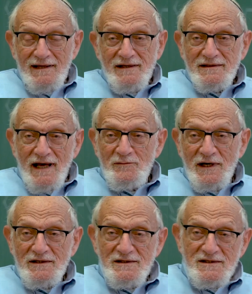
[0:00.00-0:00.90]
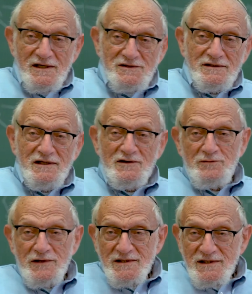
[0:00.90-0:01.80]
I had to make a decision, either
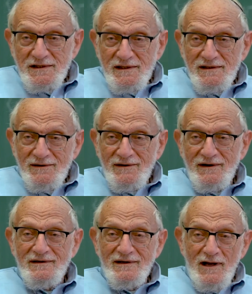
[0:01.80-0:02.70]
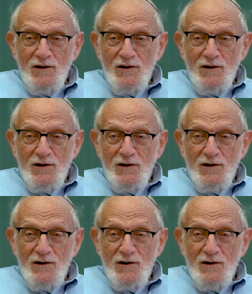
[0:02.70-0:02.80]
Princeton or,